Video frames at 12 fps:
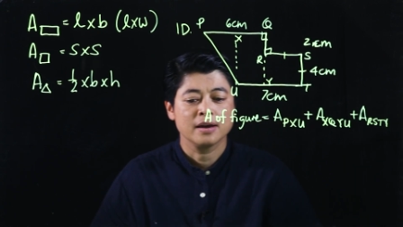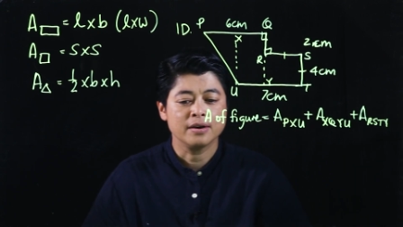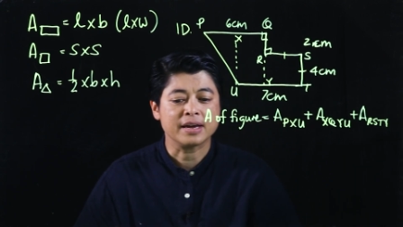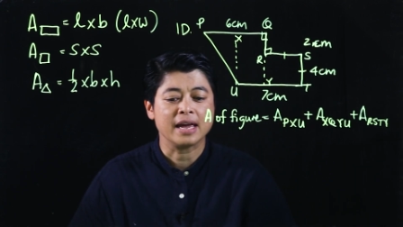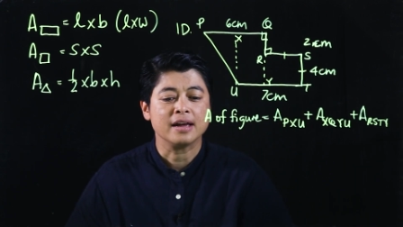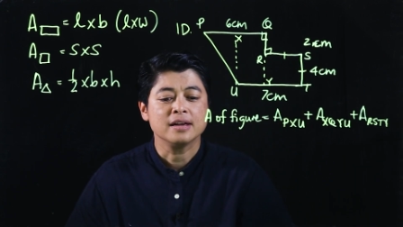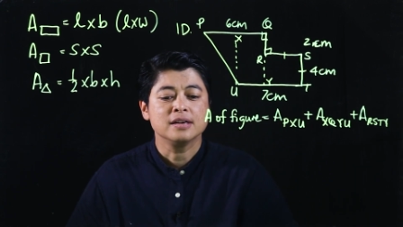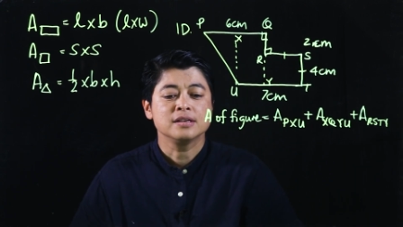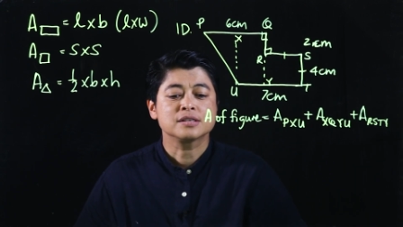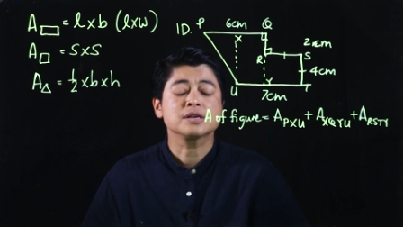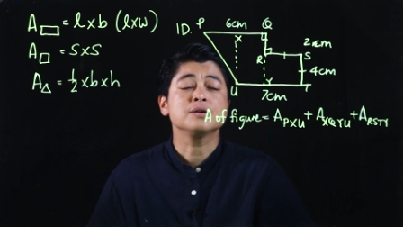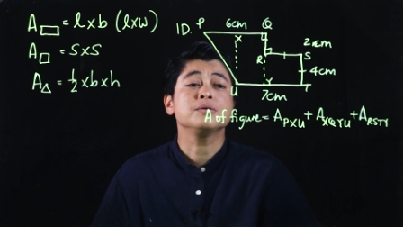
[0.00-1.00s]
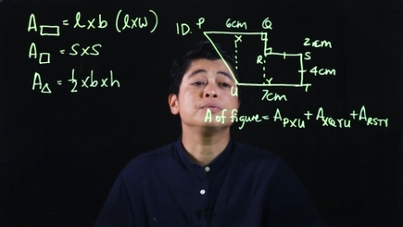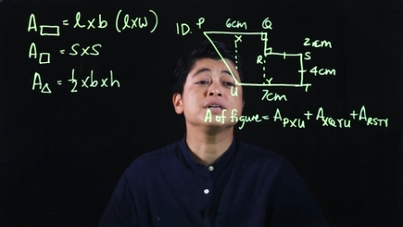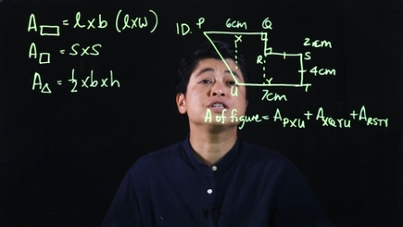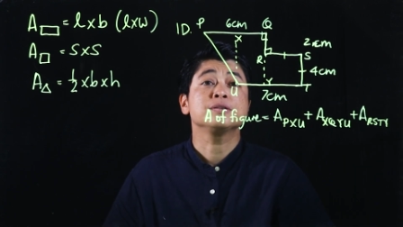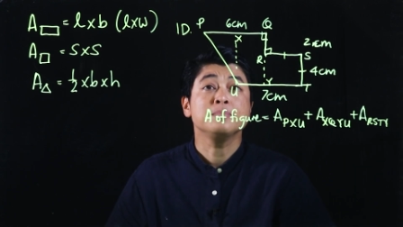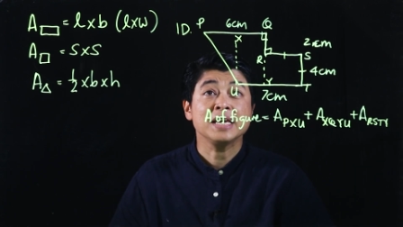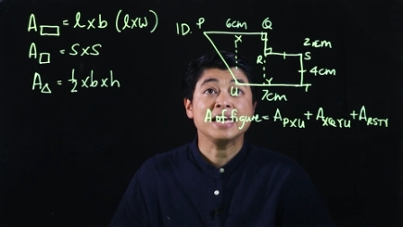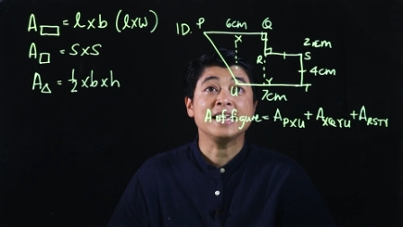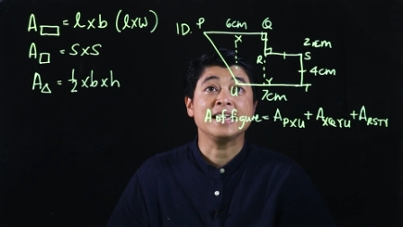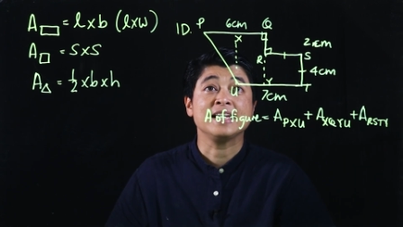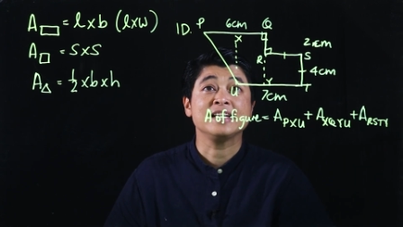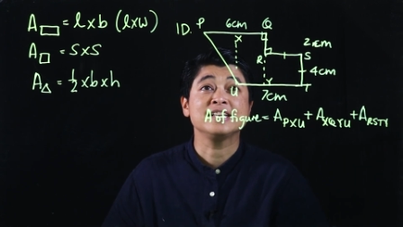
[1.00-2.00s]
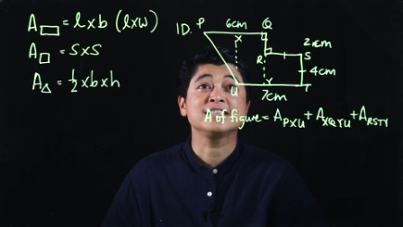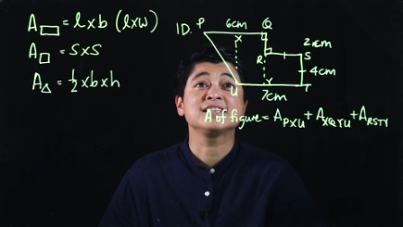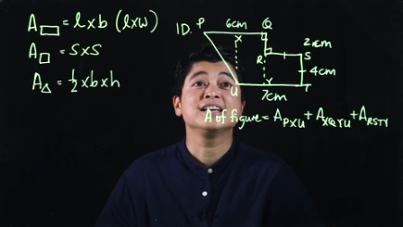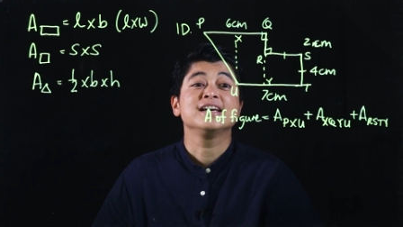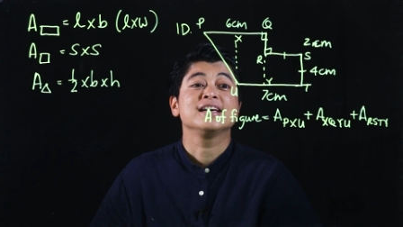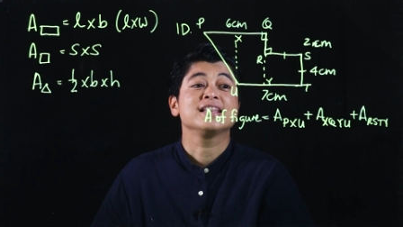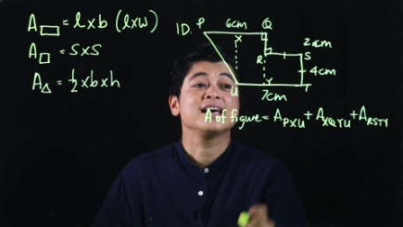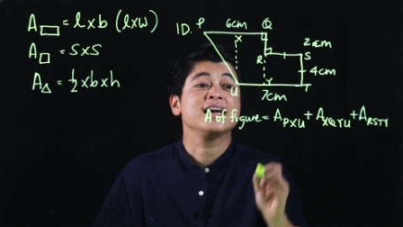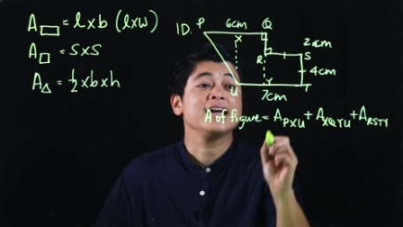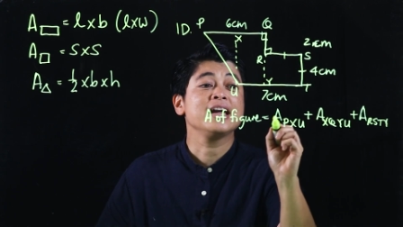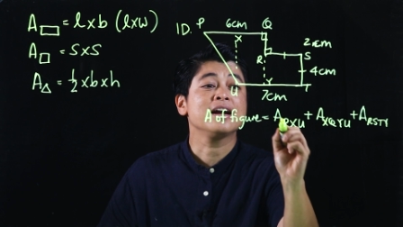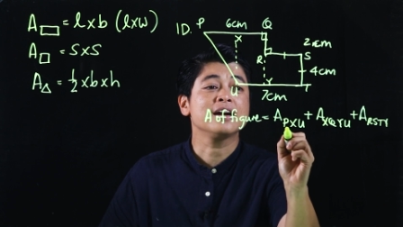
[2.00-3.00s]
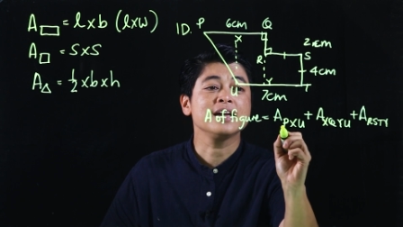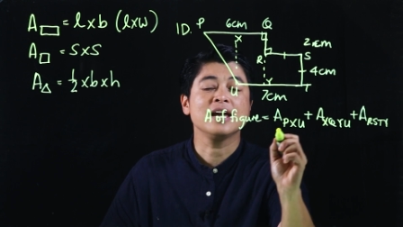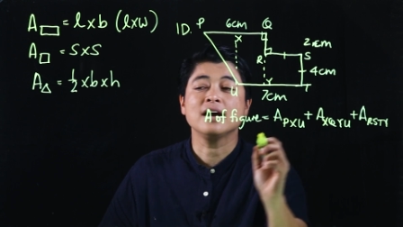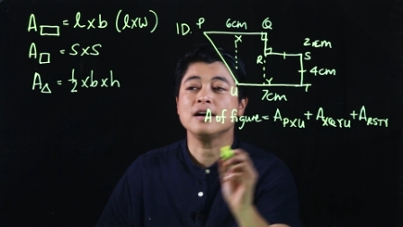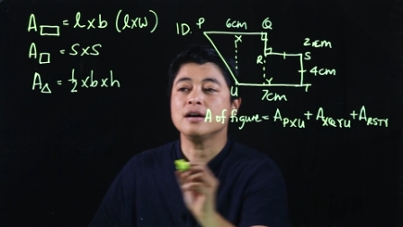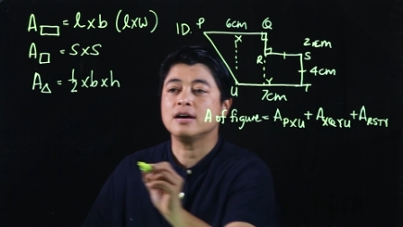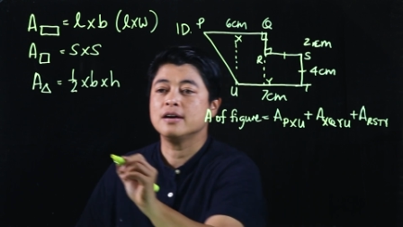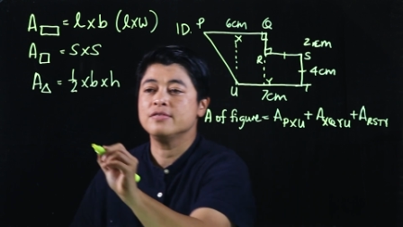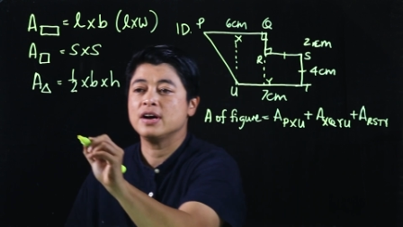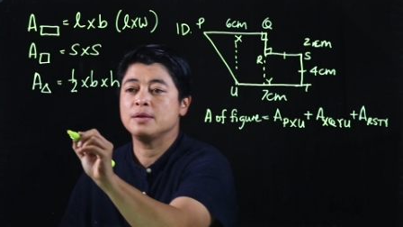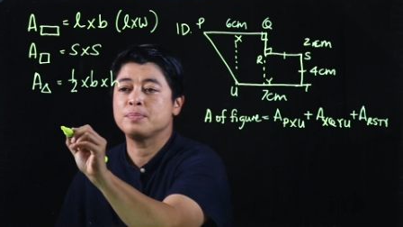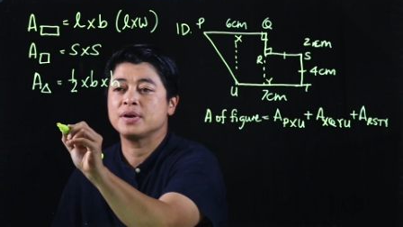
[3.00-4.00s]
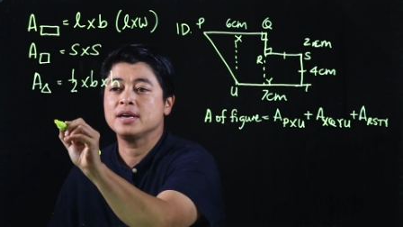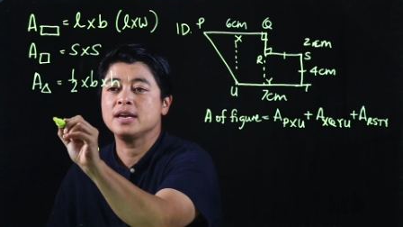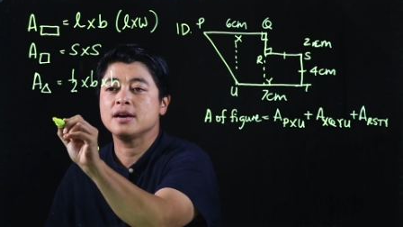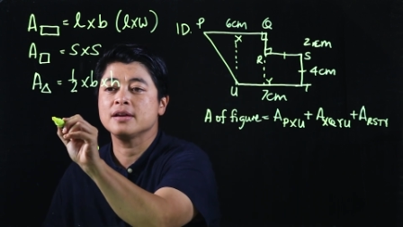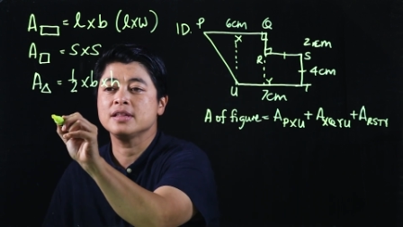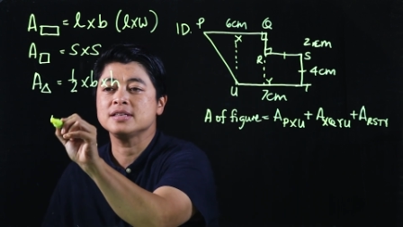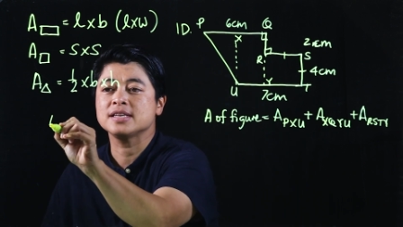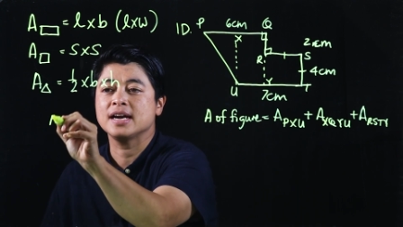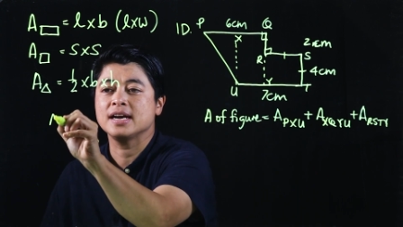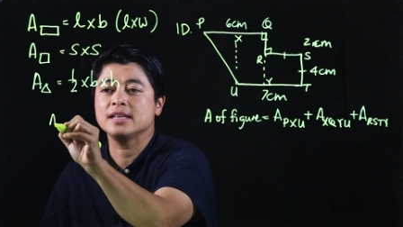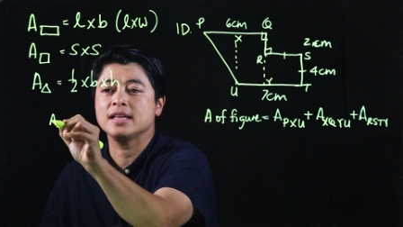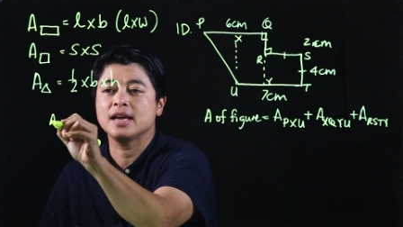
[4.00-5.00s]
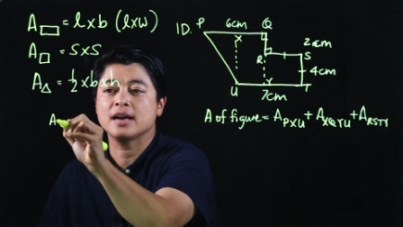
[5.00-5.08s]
Okay, so which means the area of, I'll put it here on the side,